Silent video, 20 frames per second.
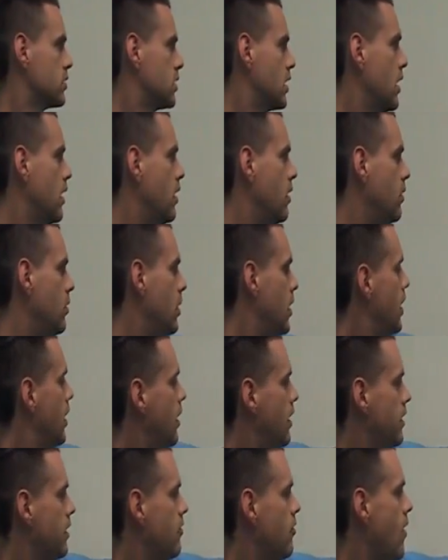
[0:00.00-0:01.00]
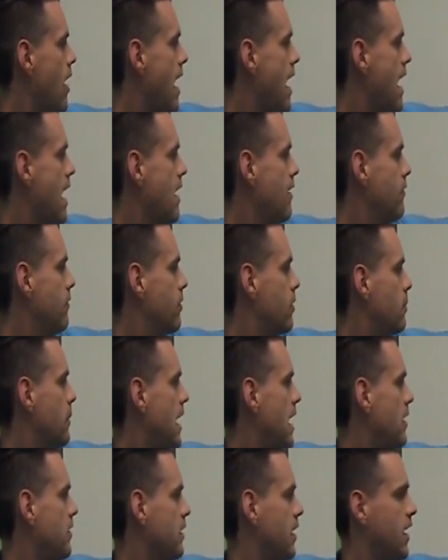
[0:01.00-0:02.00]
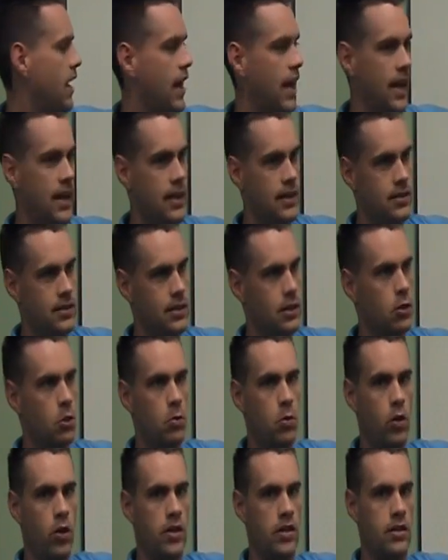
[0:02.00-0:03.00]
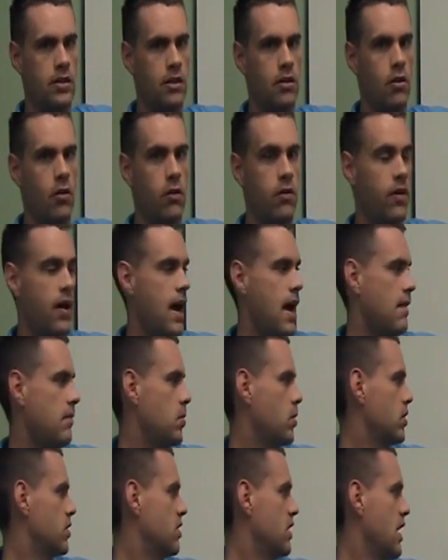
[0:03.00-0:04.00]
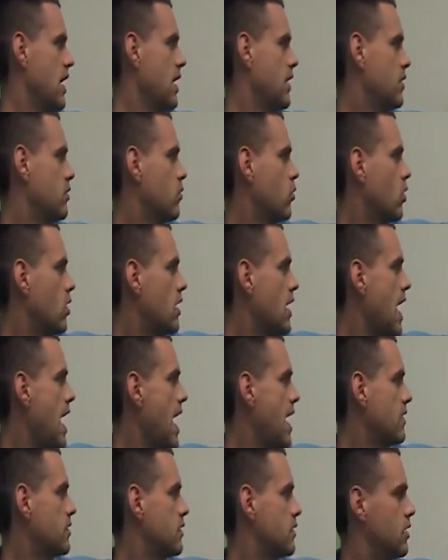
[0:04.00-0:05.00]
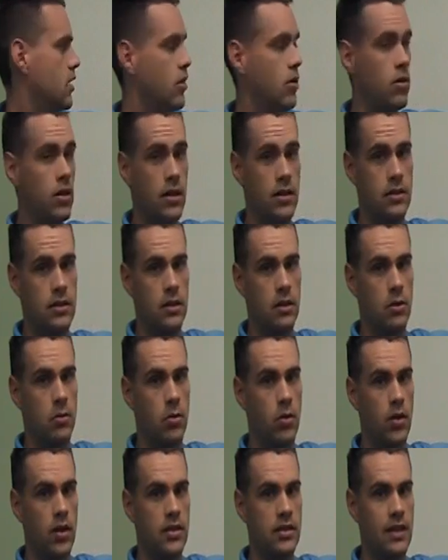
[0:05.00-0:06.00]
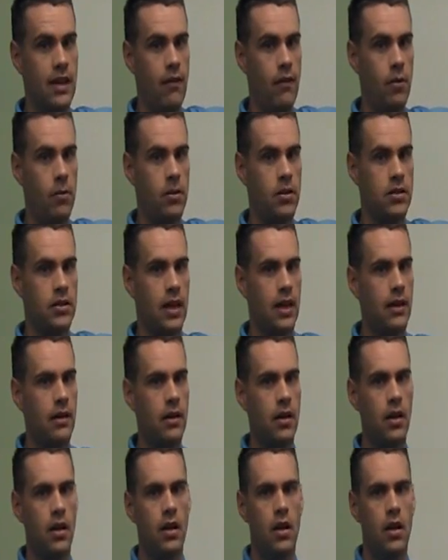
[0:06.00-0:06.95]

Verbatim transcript: So you have formaldehyde at 0.05% or acetone at 0.7%,